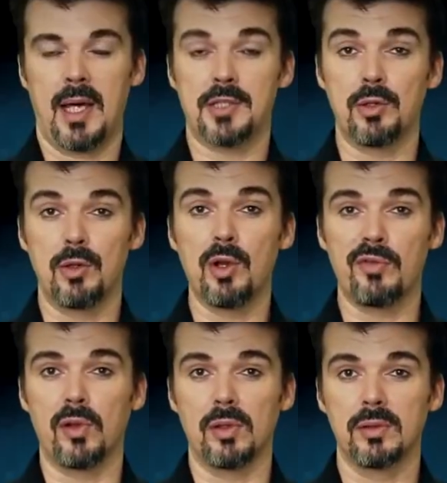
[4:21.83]
At a low
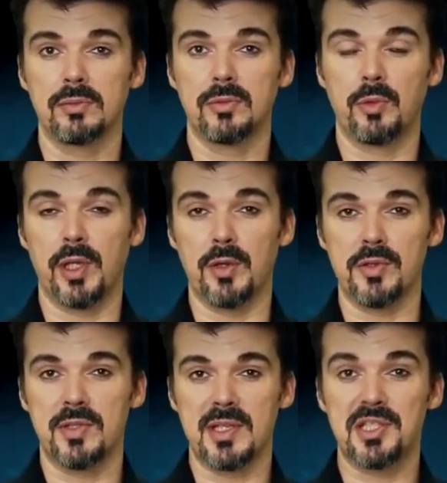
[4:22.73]
level, we
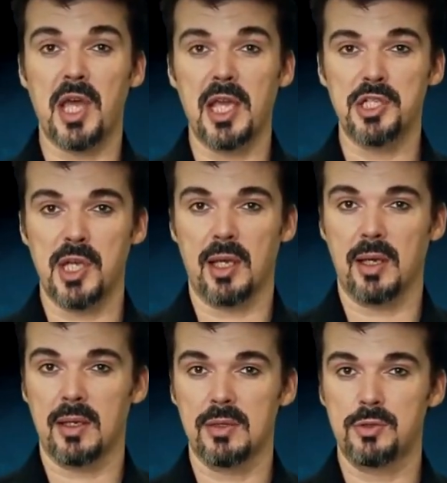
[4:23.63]
used
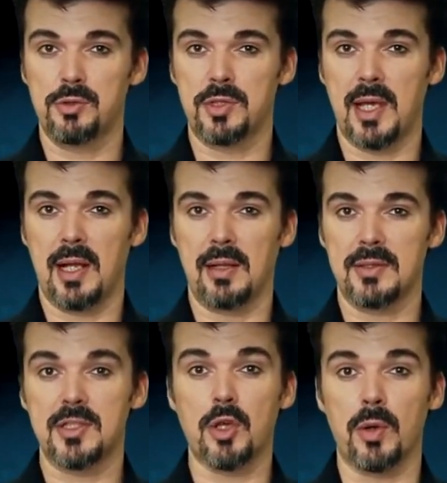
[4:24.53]
staging to
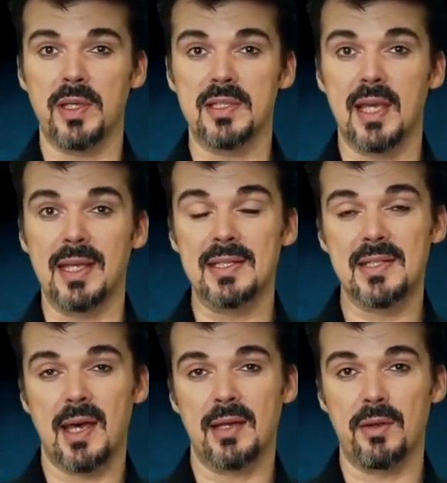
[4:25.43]
tell stories
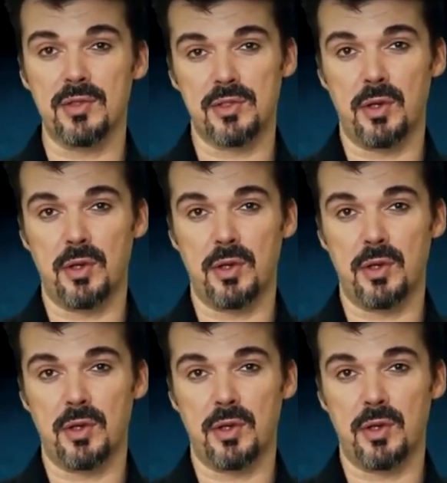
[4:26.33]
inside the